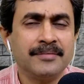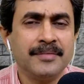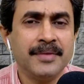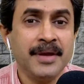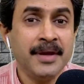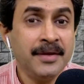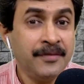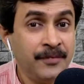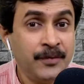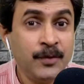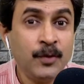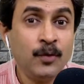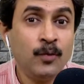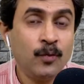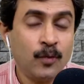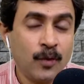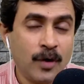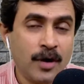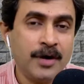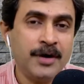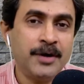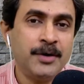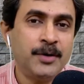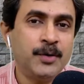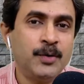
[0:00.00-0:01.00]
if you
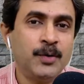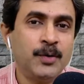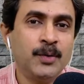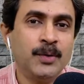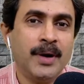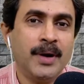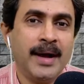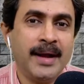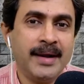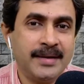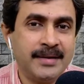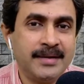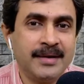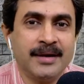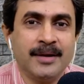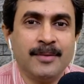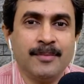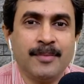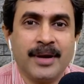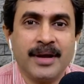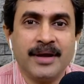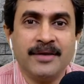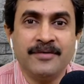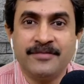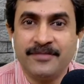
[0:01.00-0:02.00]
want to attend
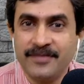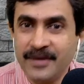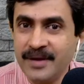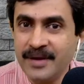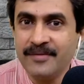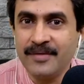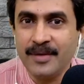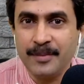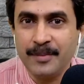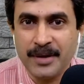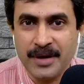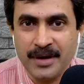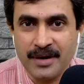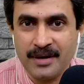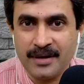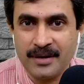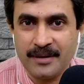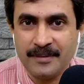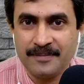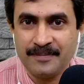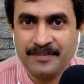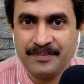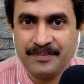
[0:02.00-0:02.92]
my free webinar,